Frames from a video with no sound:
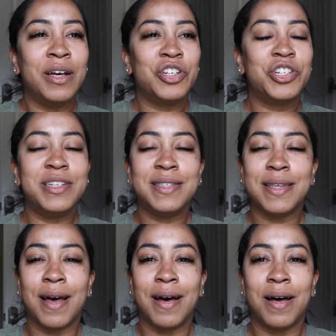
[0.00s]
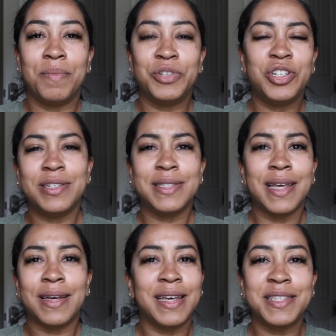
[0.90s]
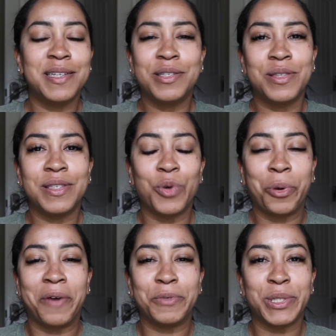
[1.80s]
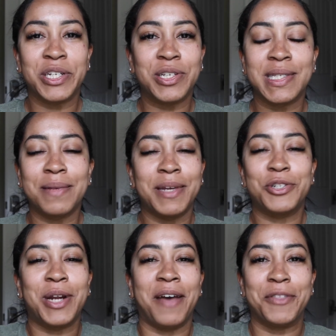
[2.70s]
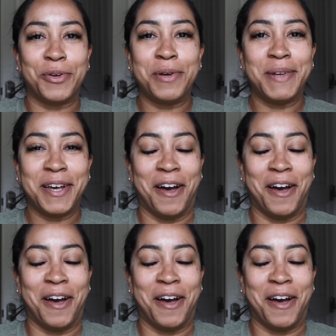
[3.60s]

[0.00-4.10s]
She just like gets into these whole conversations, and I'm not trying to have a 30-minute